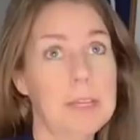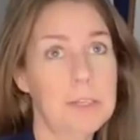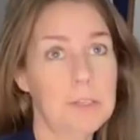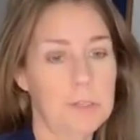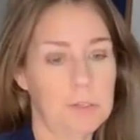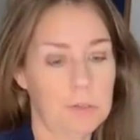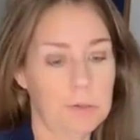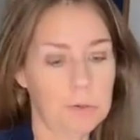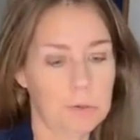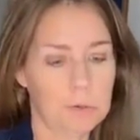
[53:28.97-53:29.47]
Me
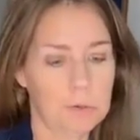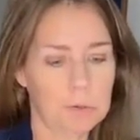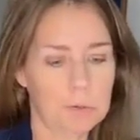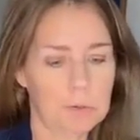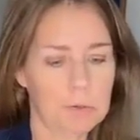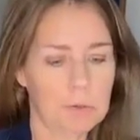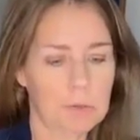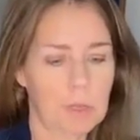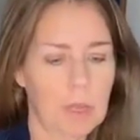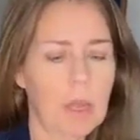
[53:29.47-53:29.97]
too.
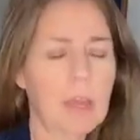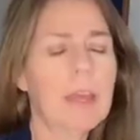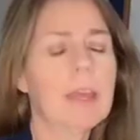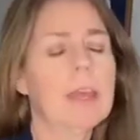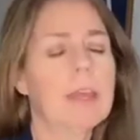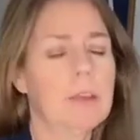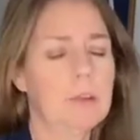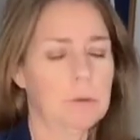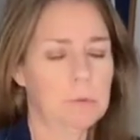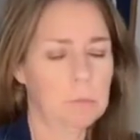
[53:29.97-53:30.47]

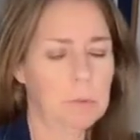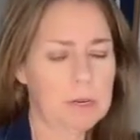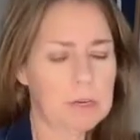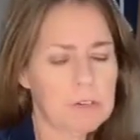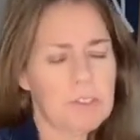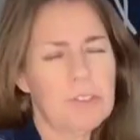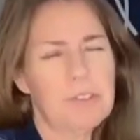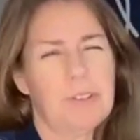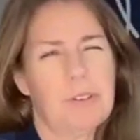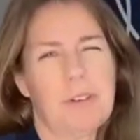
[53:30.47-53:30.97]
Here, why
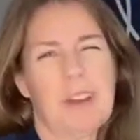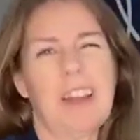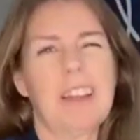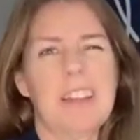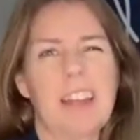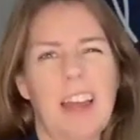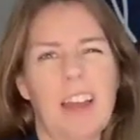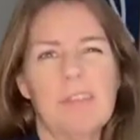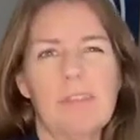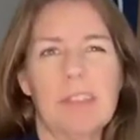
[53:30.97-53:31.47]
don't you go
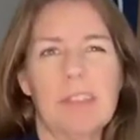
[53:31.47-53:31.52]
ahead and